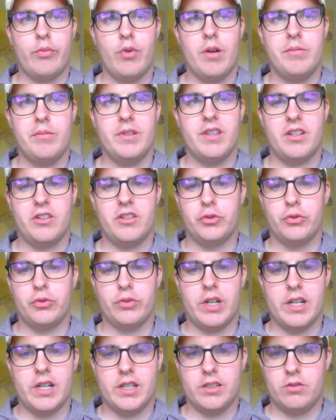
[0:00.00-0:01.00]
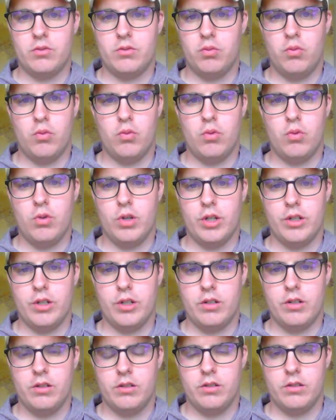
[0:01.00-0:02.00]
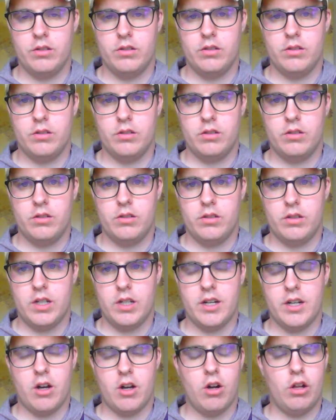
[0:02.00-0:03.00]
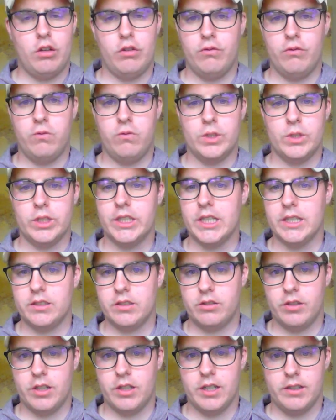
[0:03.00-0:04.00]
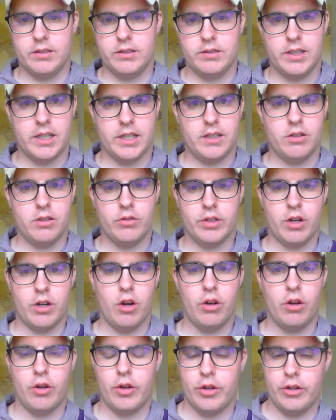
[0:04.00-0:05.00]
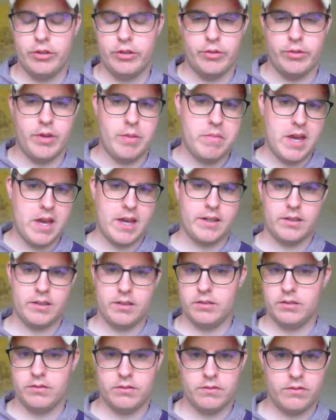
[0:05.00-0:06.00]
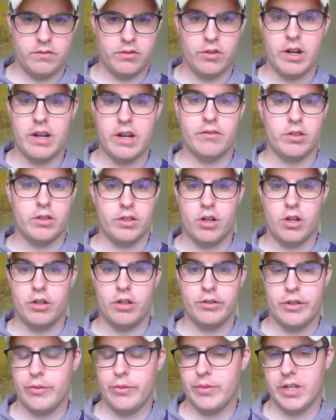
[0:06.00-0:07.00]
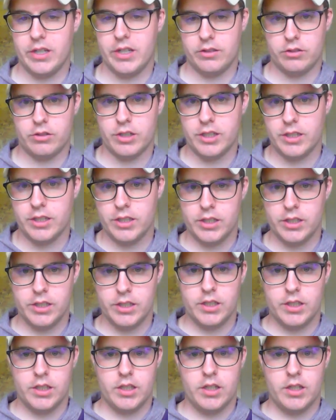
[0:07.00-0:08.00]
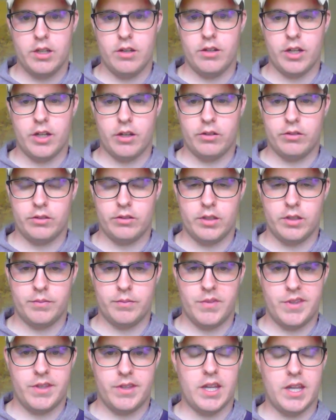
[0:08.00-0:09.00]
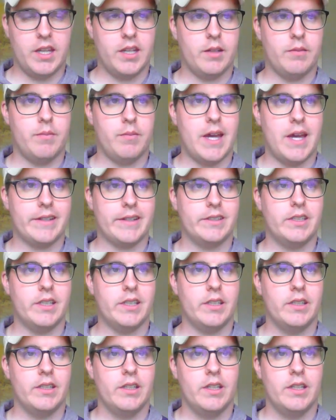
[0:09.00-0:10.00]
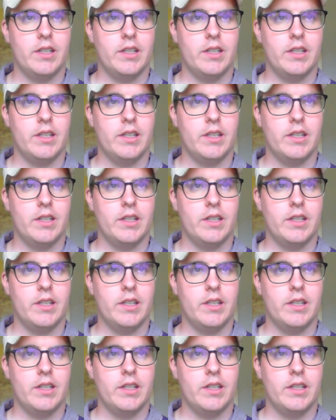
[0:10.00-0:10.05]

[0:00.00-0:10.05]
probably the greatest war in all of world history, like going all the way back forever in all human history. You know, I'm thinking back to